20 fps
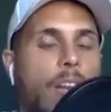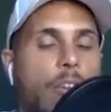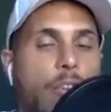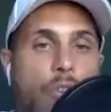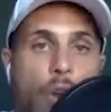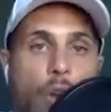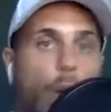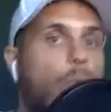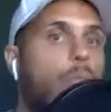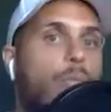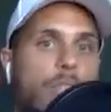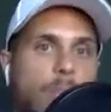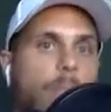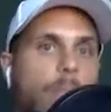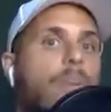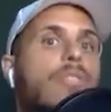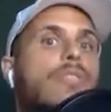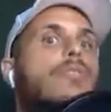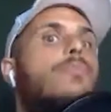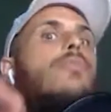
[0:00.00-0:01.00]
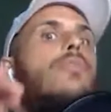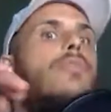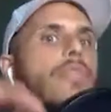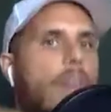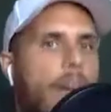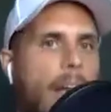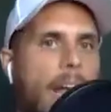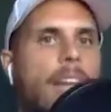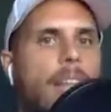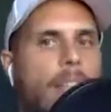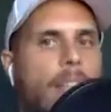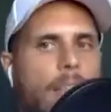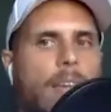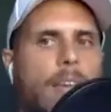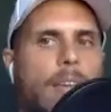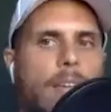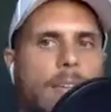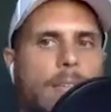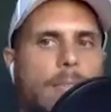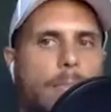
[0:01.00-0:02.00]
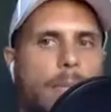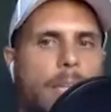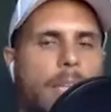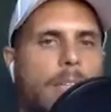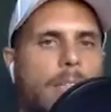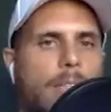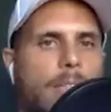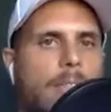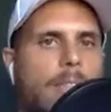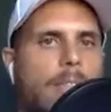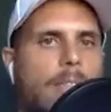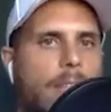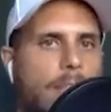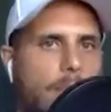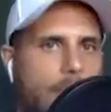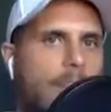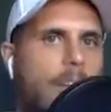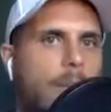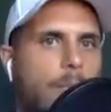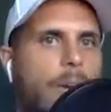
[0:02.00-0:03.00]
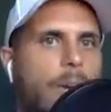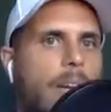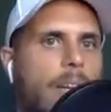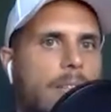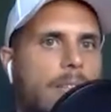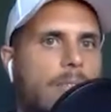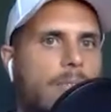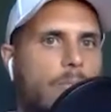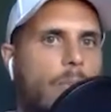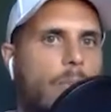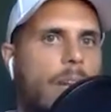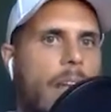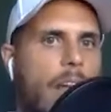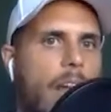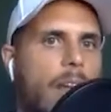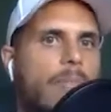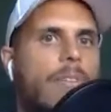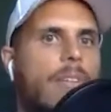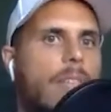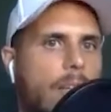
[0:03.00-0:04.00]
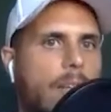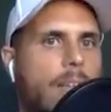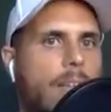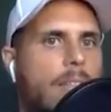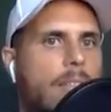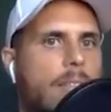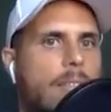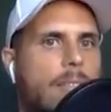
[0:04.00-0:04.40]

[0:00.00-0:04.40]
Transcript: not responsible for anything, because in the same way as when everything